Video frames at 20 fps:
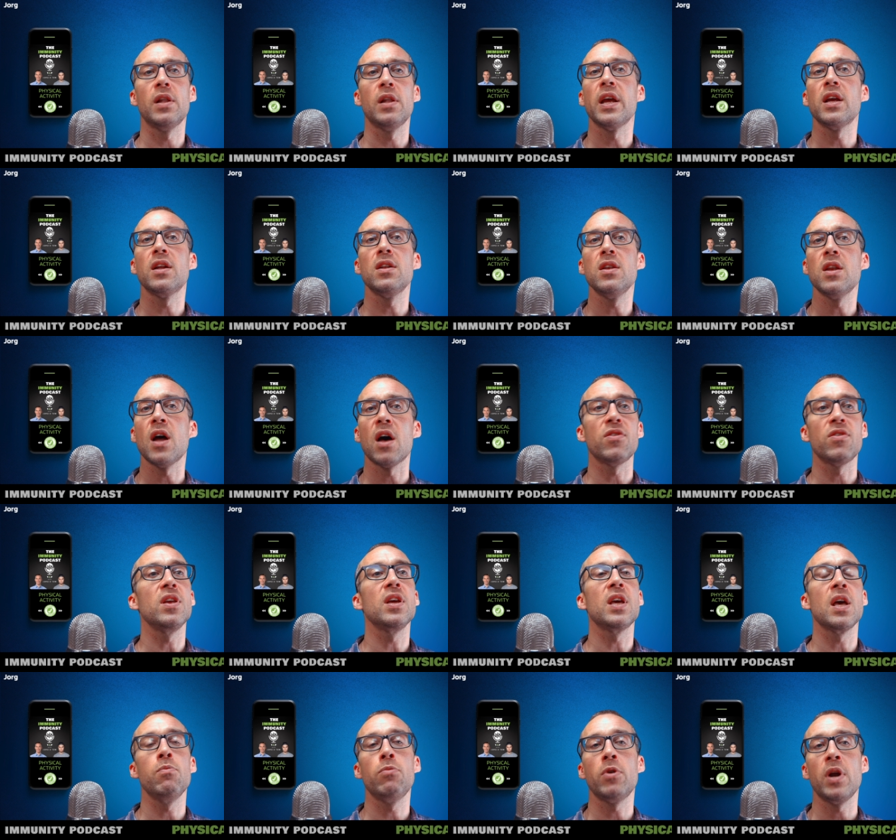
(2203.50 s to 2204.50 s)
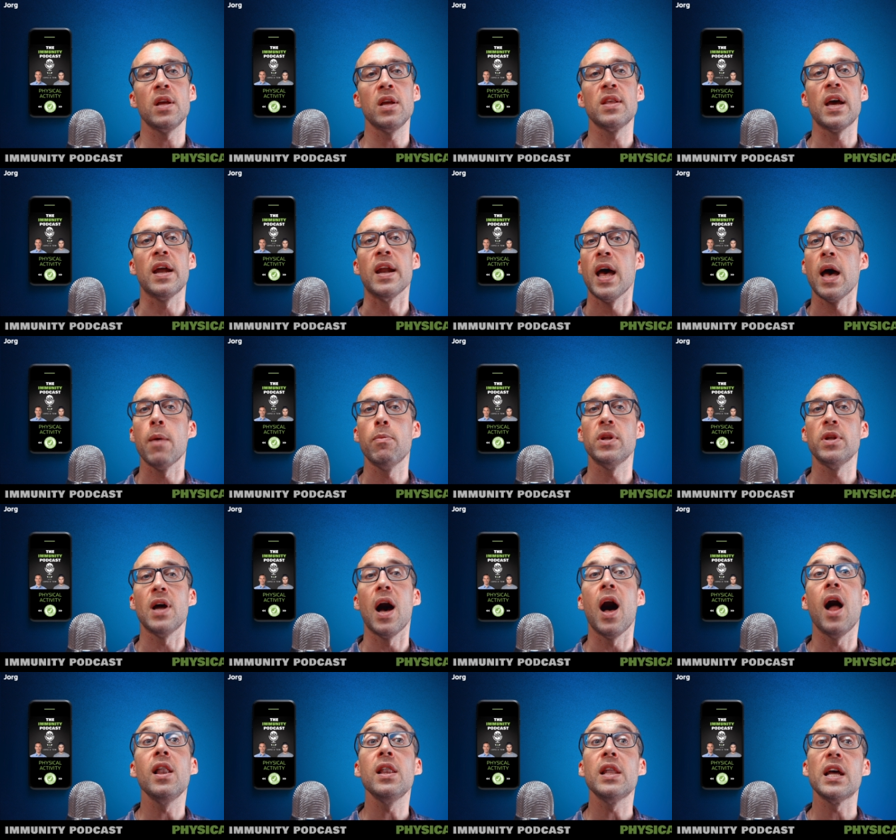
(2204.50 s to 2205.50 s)
Like nothing can break that habit
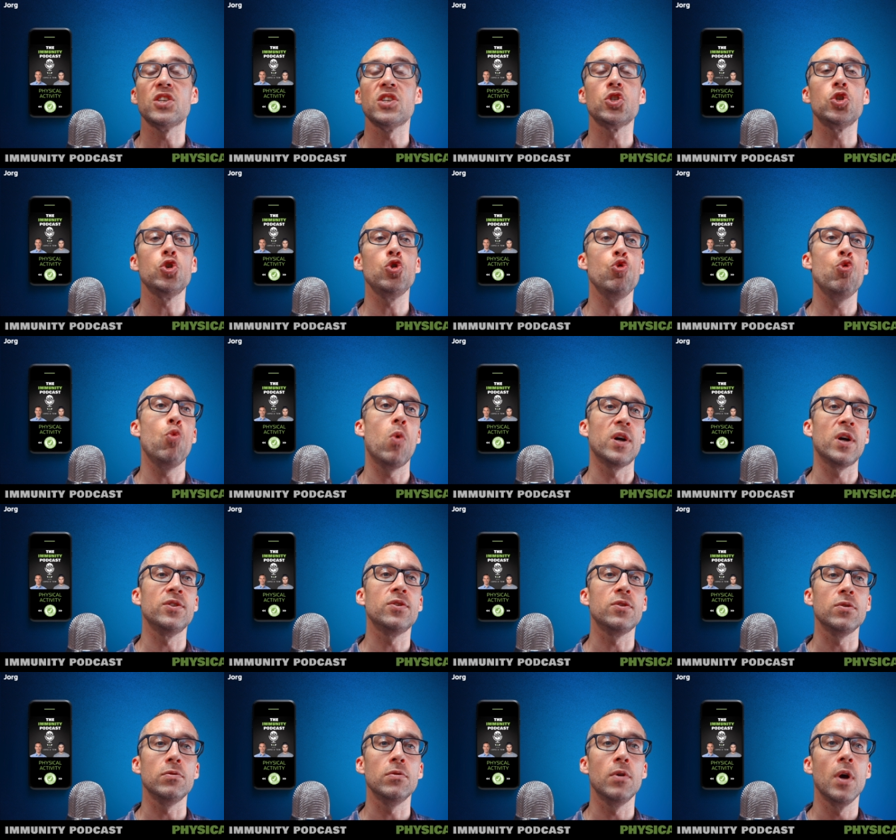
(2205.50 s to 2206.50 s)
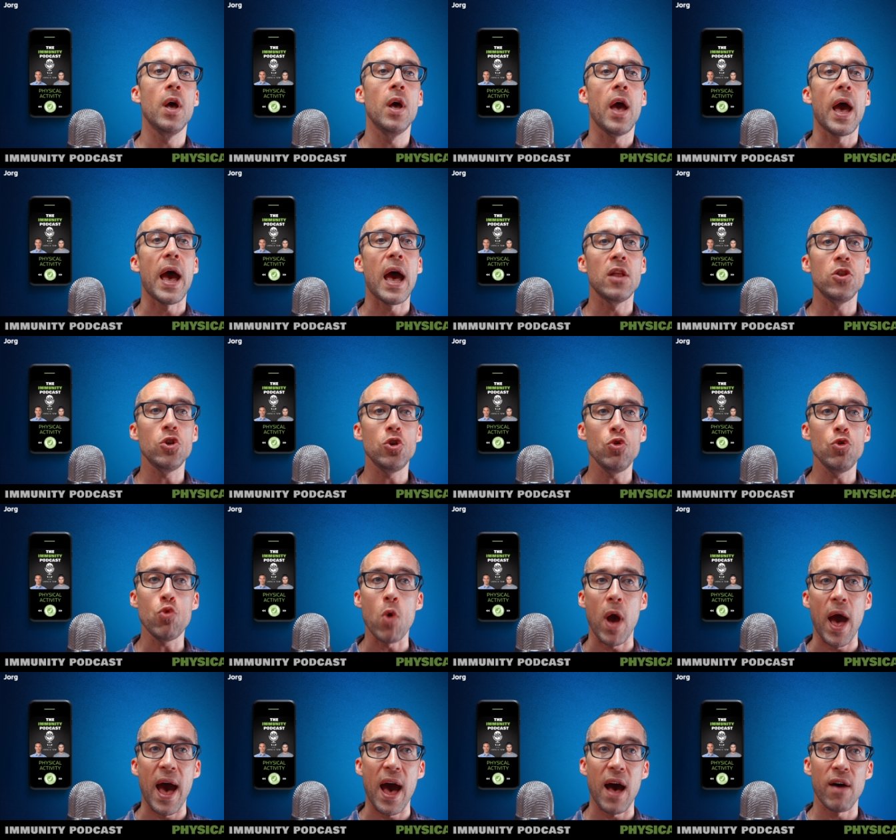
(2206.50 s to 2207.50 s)
unless you want to. And you
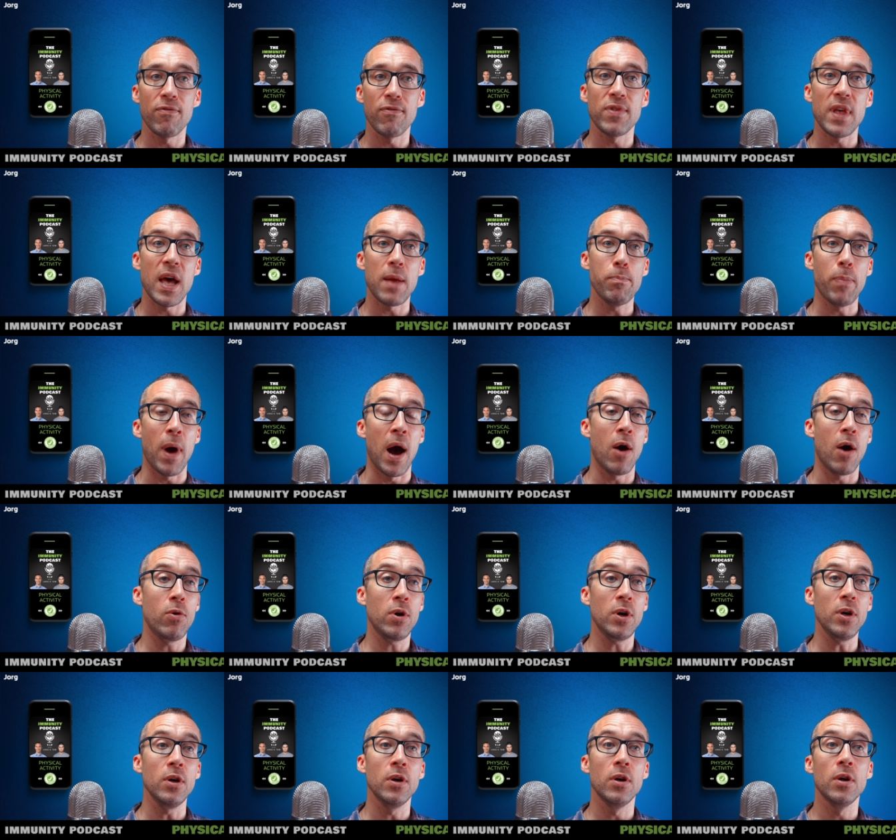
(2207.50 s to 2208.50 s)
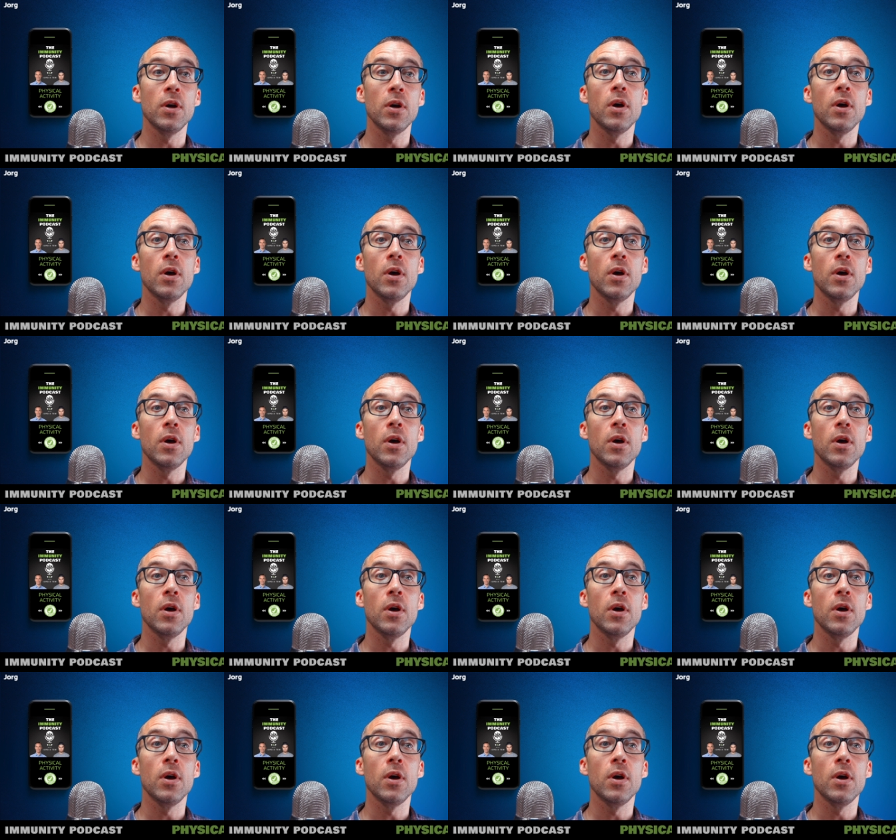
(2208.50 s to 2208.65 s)
have that power.